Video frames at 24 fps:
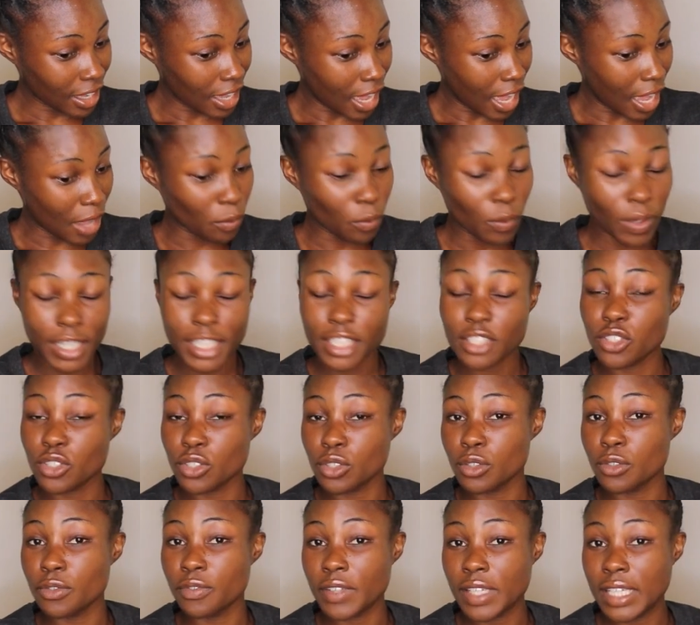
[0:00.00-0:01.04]
I want to
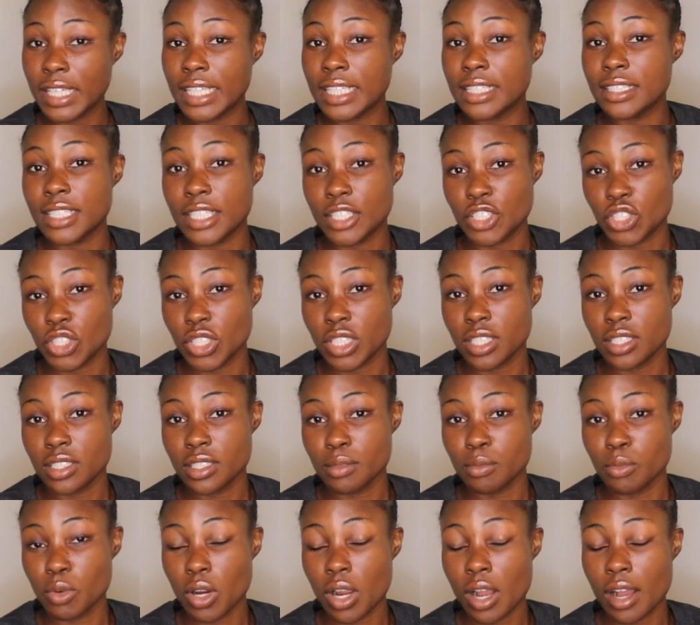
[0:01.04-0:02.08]
do vegan dishes
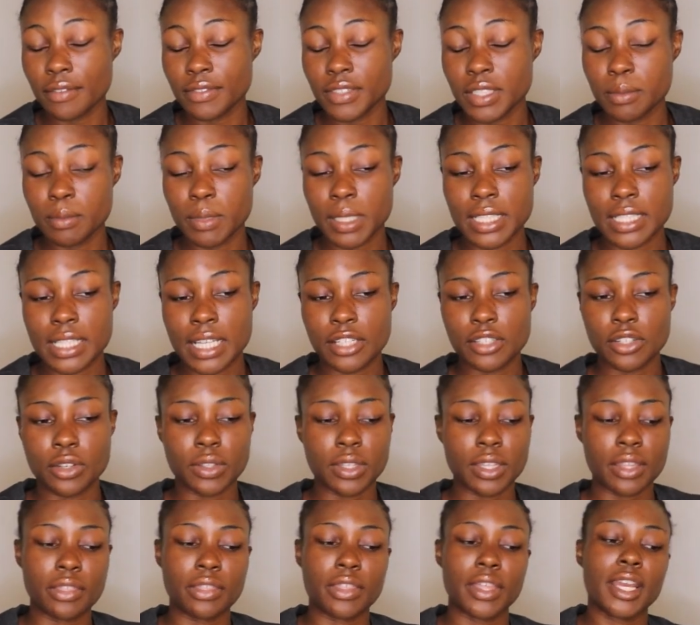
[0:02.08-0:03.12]
more often, because I know
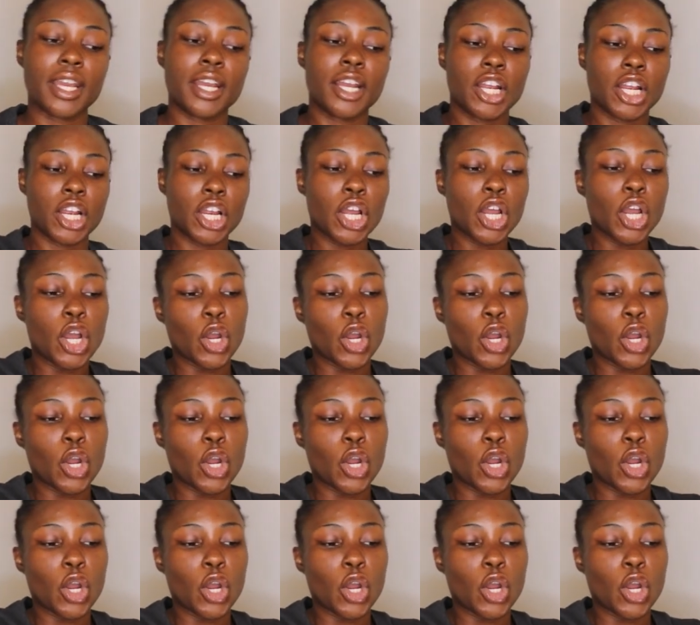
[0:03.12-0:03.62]
that they're